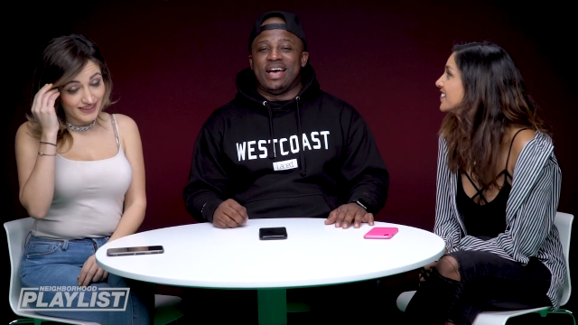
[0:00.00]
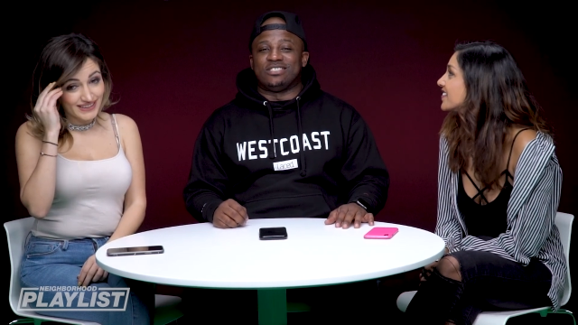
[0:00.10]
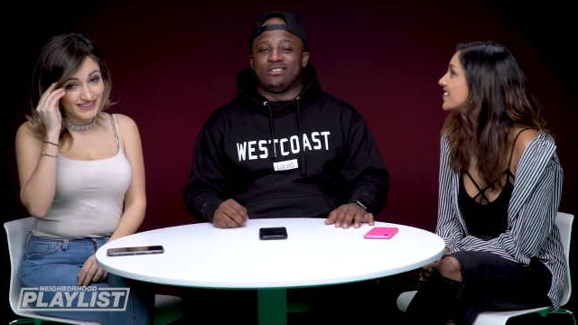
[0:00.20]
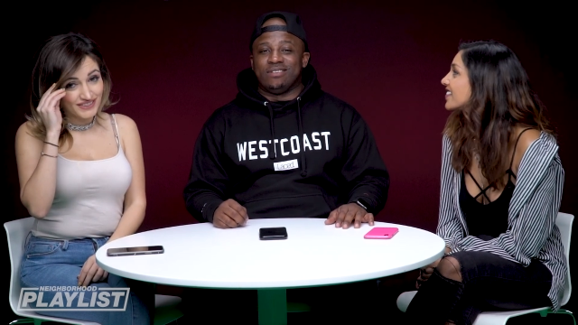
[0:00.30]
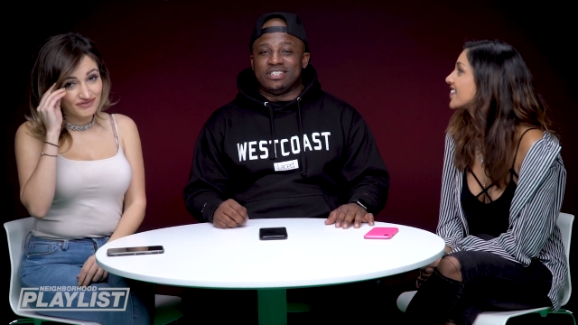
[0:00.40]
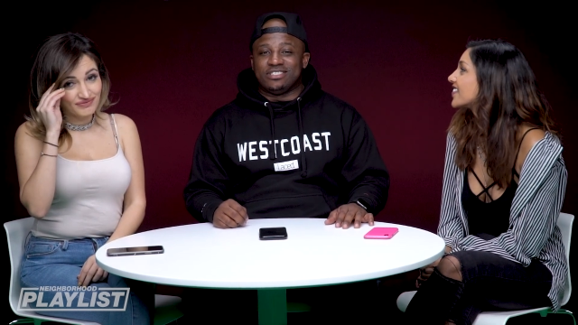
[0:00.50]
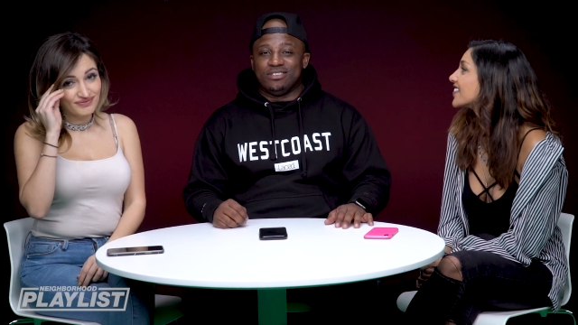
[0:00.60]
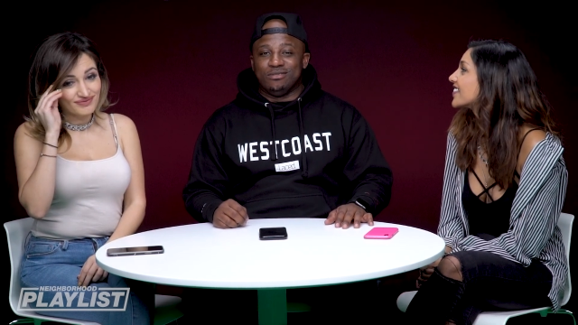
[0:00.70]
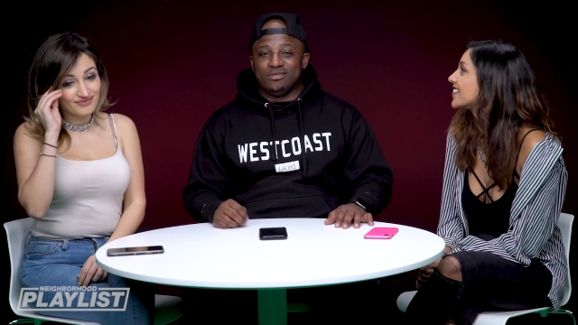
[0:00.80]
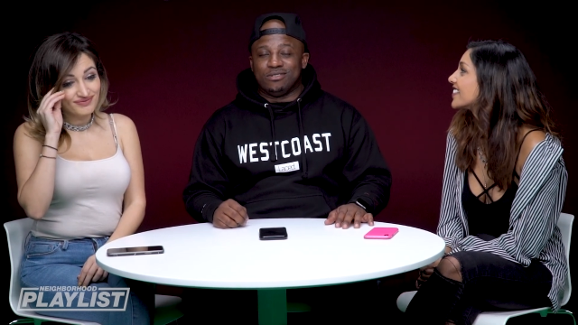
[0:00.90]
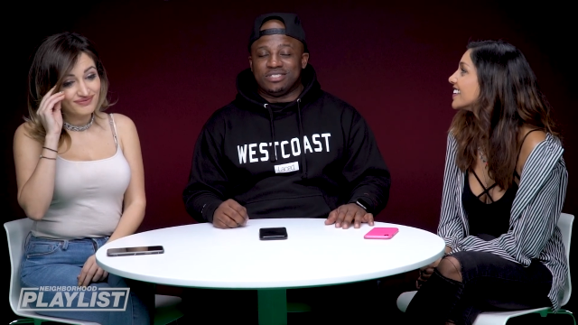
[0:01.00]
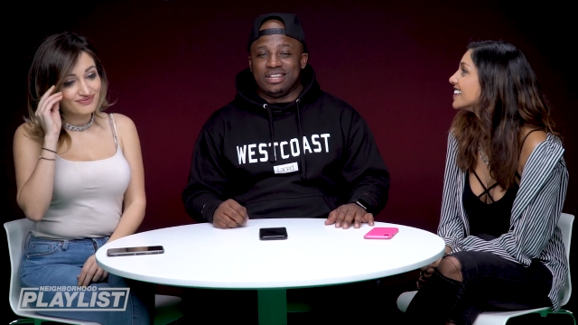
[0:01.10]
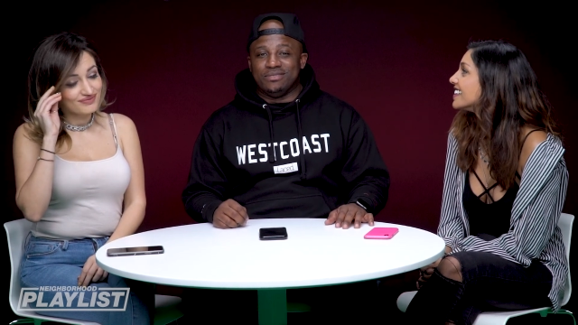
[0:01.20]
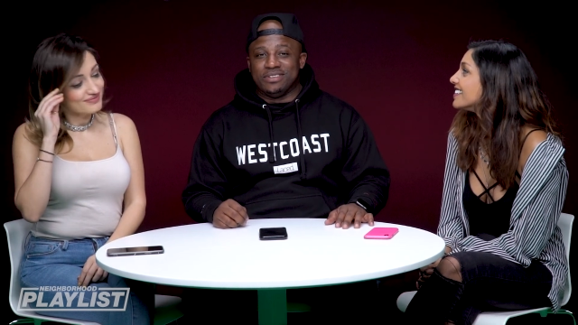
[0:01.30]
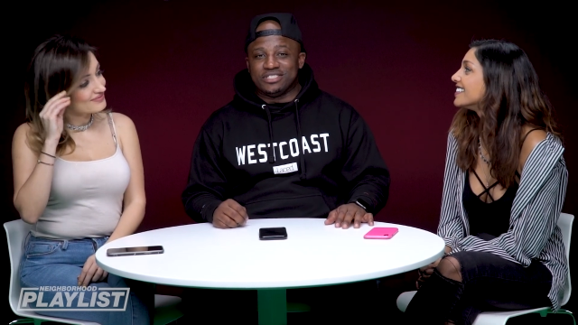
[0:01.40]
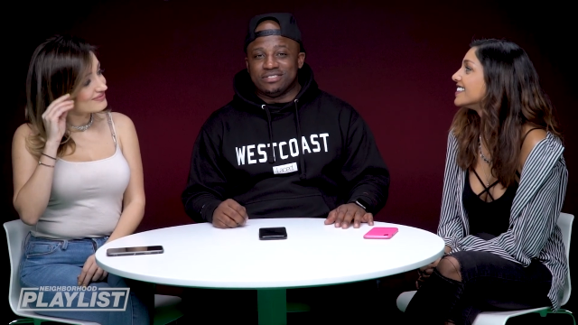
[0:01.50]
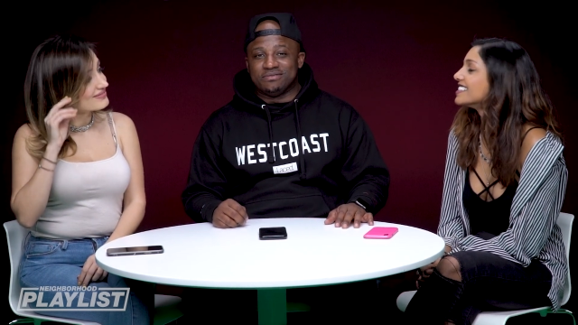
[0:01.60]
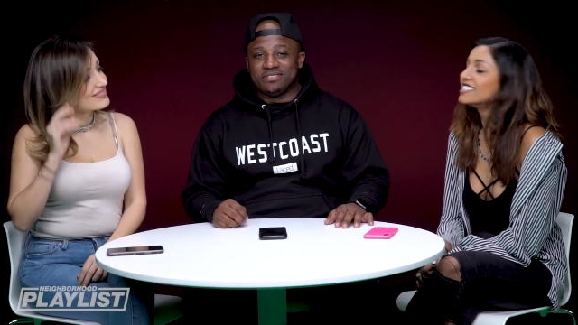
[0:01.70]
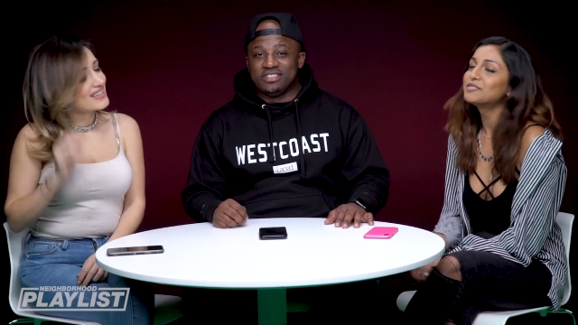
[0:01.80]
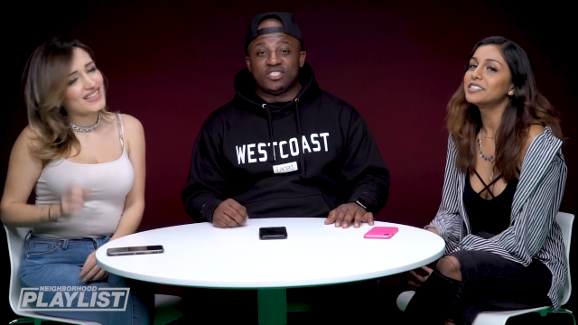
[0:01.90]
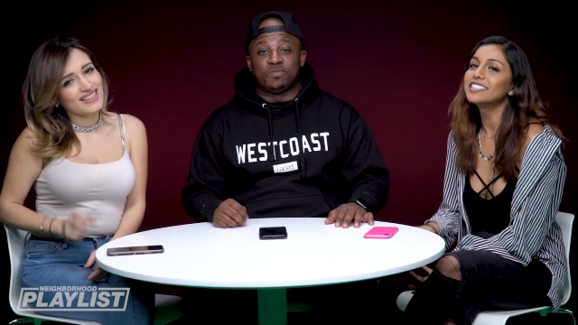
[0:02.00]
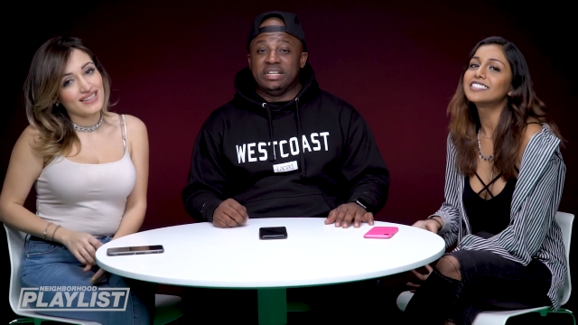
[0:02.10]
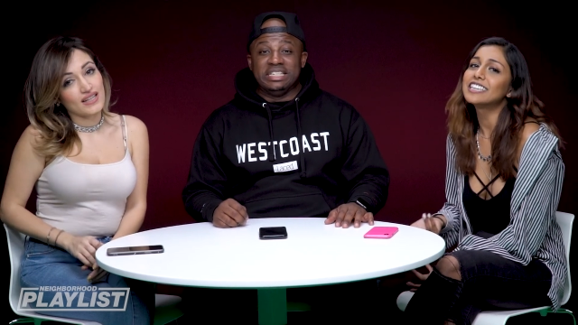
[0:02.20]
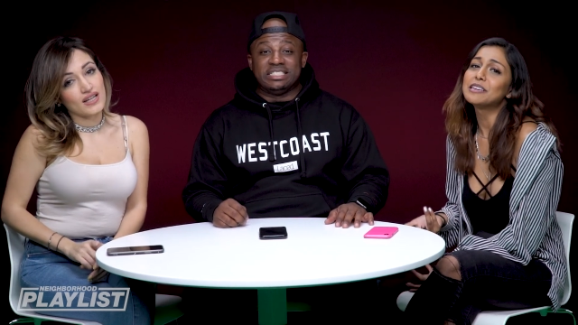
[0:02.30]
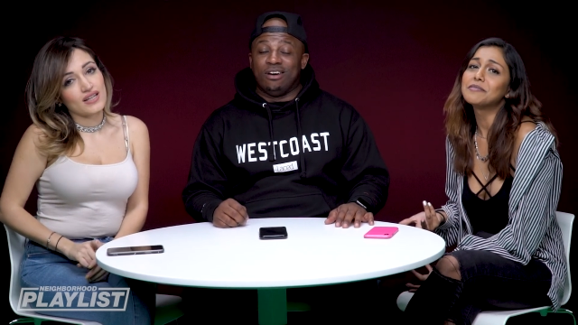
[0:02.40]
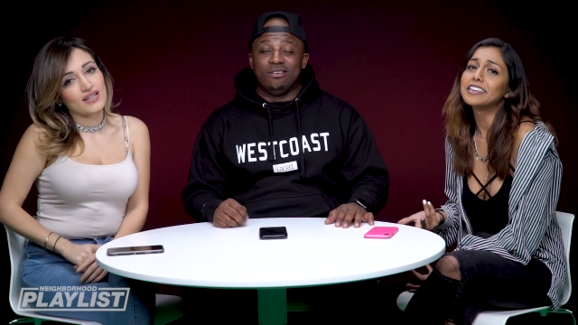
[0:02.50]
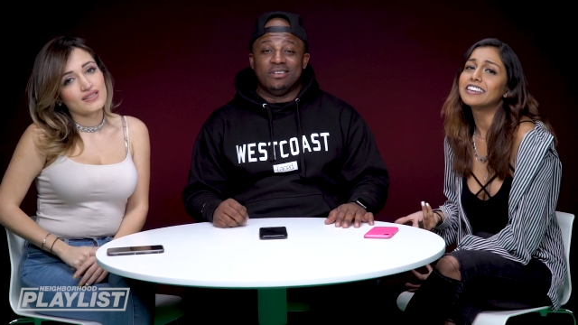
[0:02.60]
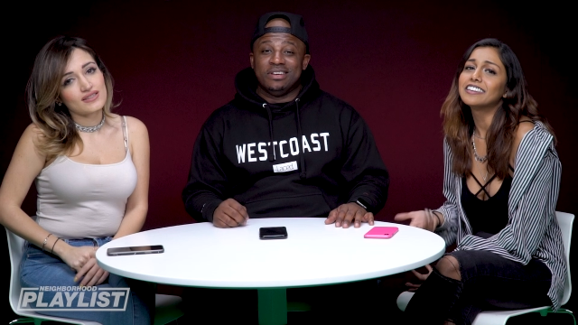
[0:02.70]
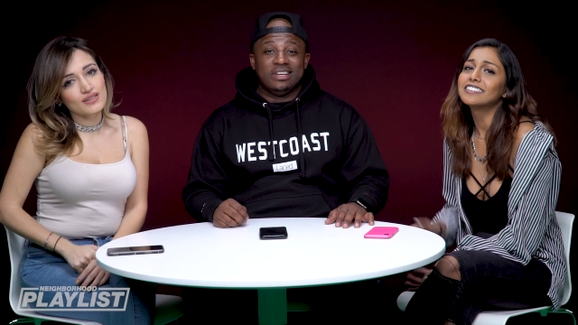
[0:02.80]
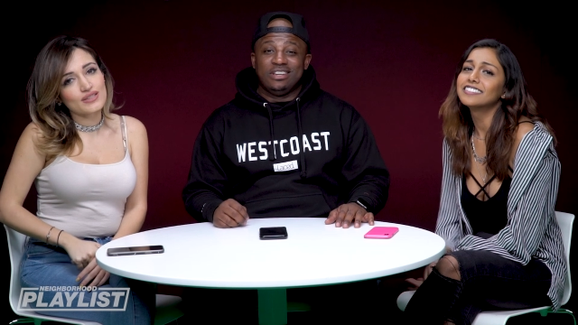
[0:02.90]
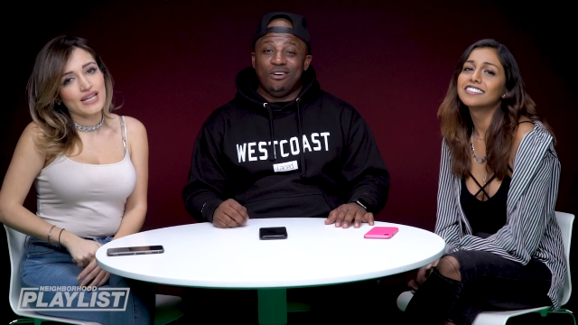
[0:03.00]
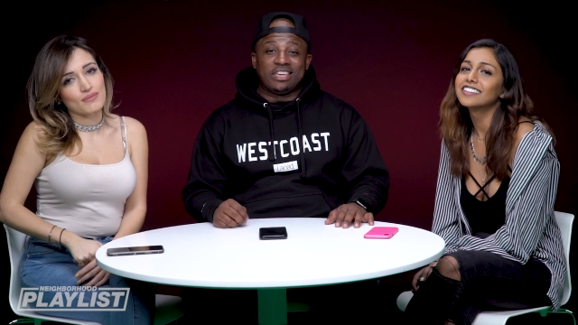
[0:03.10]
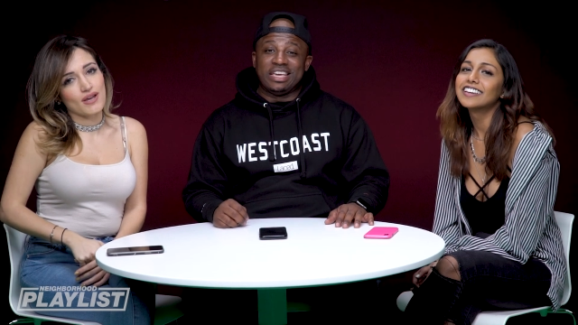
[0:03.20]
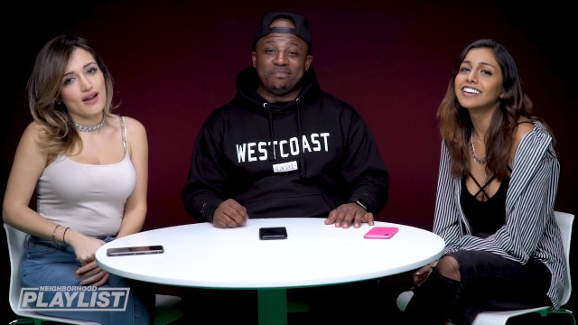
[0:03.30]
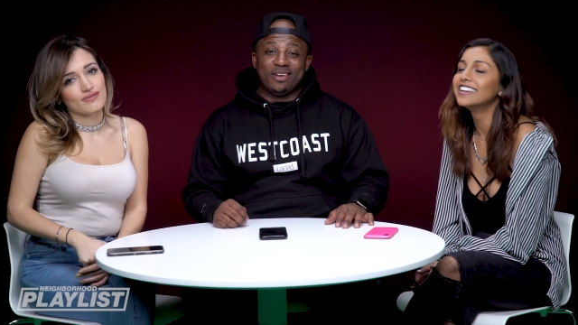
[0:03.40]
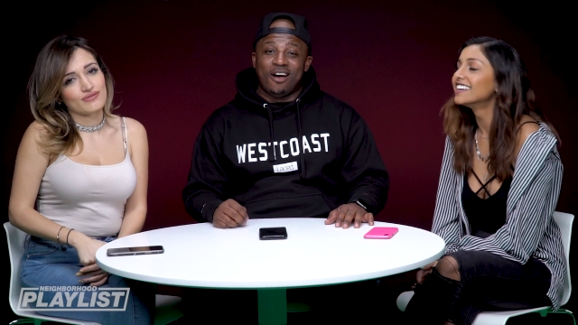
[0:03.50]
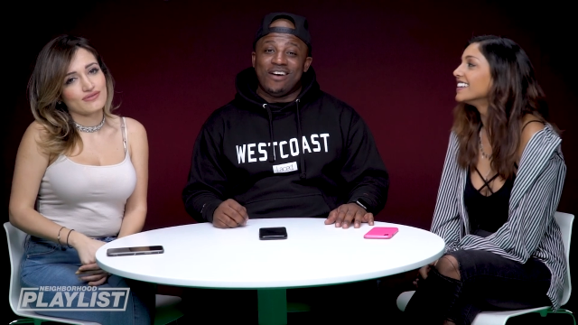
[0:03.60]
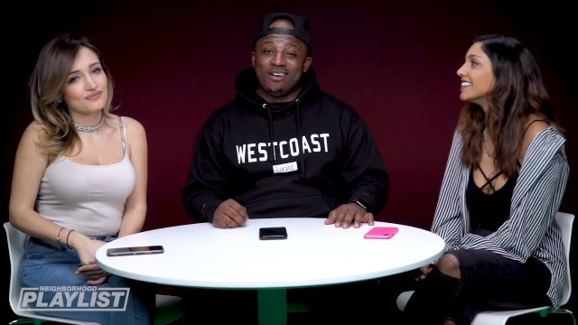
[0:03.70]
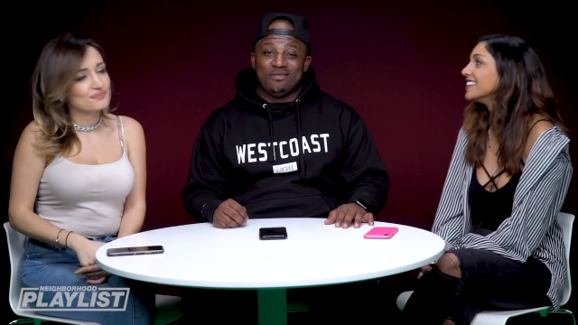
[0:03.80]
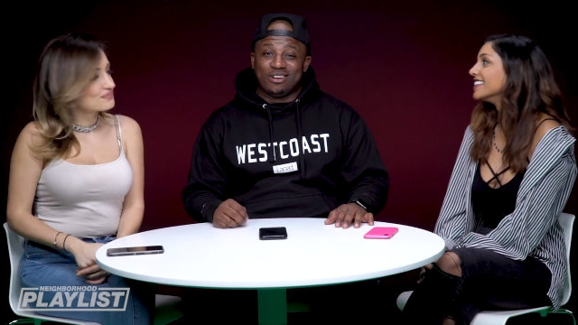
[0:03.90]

Speaker 1: the Bachelorette should use on television. Uh, just you just please, please don't me. don't, don't kick me off. I don't